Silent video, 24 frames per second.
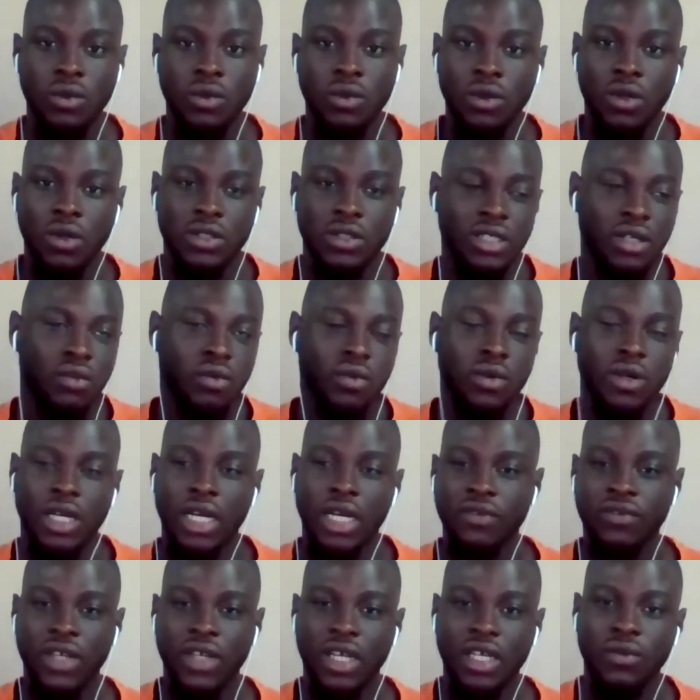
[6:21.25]
Because
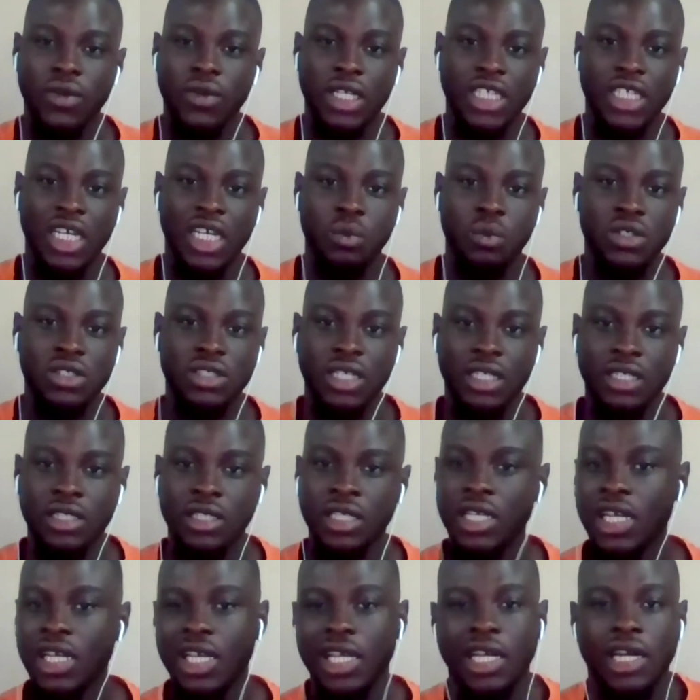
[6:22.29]
after when I started designing,
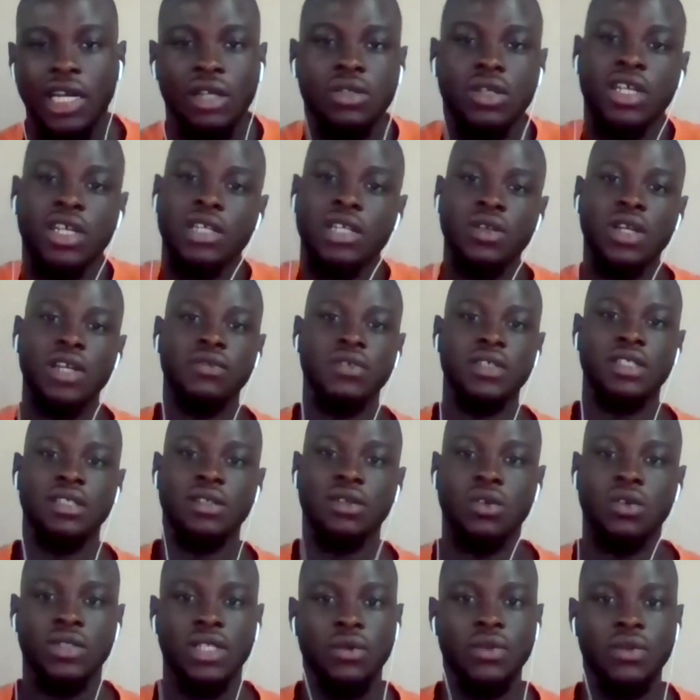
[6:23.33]
I thought I knew everything
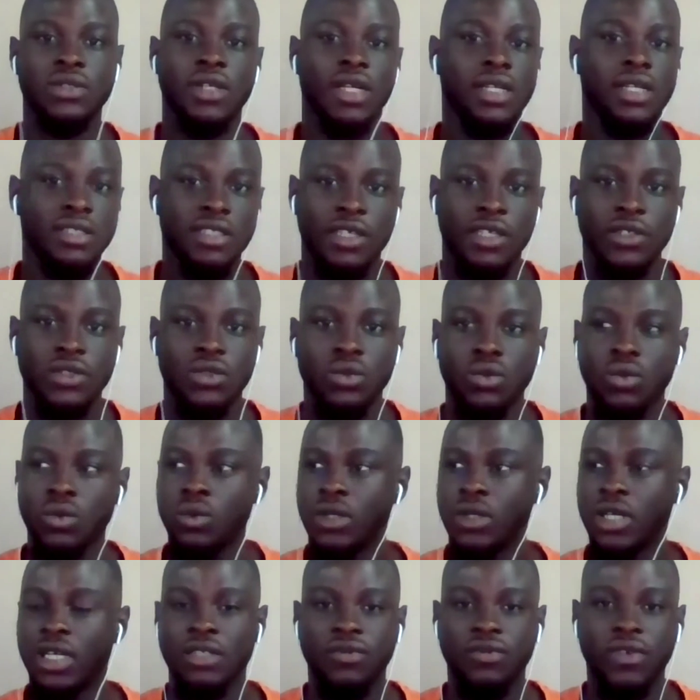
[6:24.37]
else. I went to that design school,
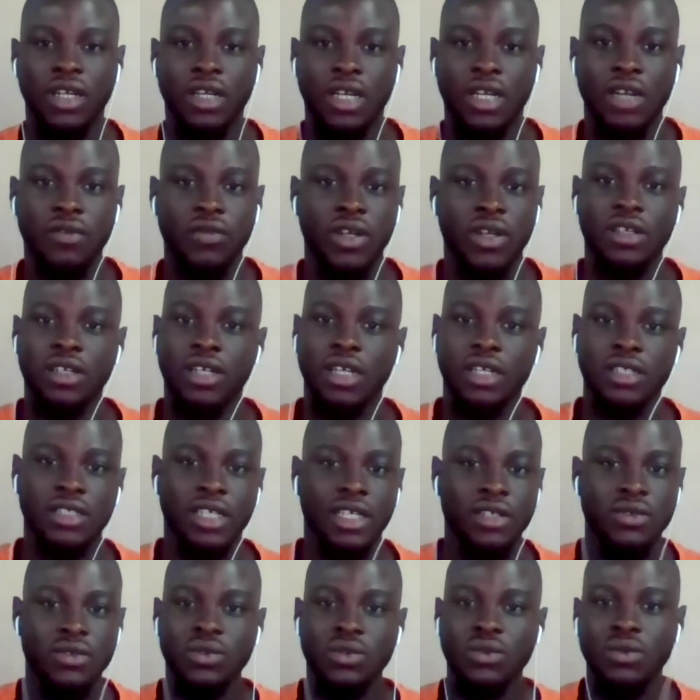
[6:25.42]
and I found out I
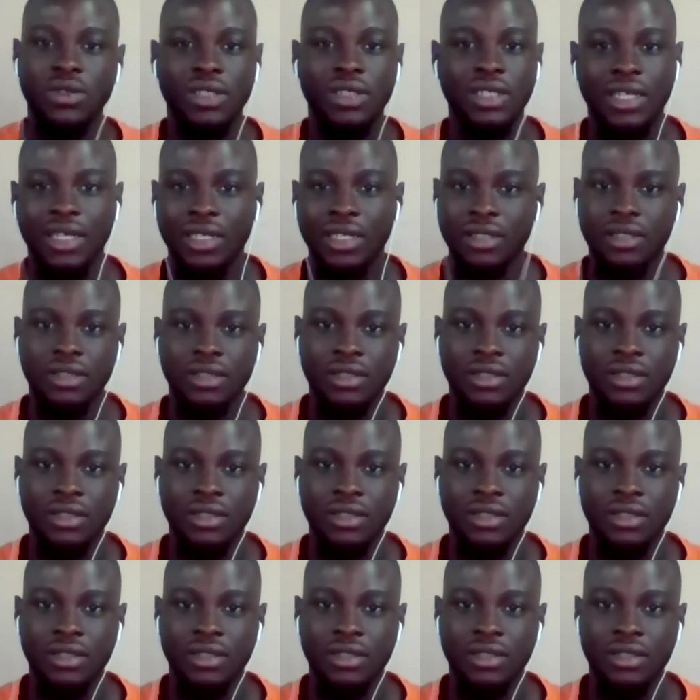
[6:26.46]
didn't know enough.